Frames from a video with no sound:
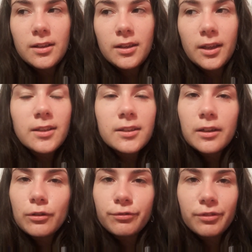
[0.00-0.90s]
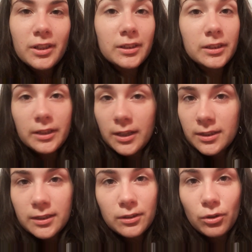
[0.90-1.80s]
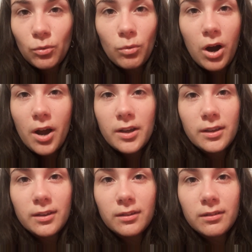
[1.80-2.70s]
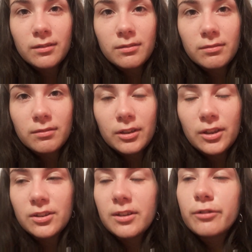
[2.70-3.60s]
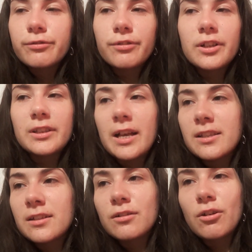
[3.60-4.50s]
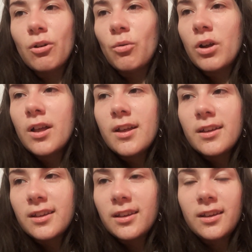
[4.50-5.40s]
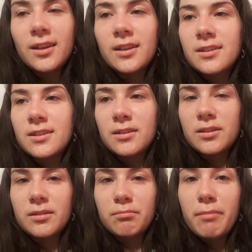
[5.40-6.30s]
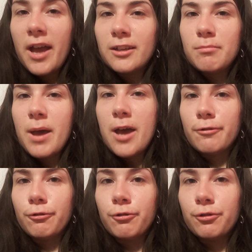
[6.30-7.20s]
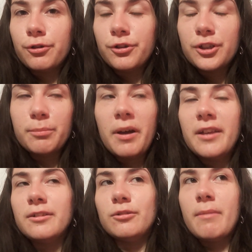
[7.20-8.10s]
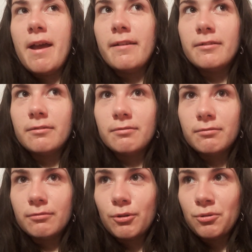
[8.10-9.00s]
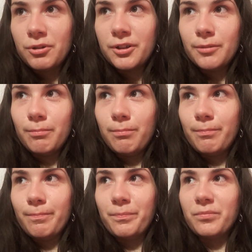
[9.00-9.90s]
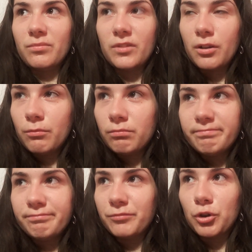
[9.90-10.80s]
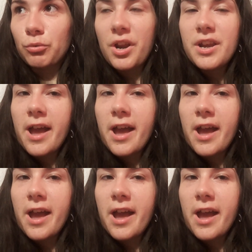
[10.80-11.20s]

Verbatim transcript: His girlfriend doesn't know why. His girlfriend doesn't know he is Batman or Spider Man or Green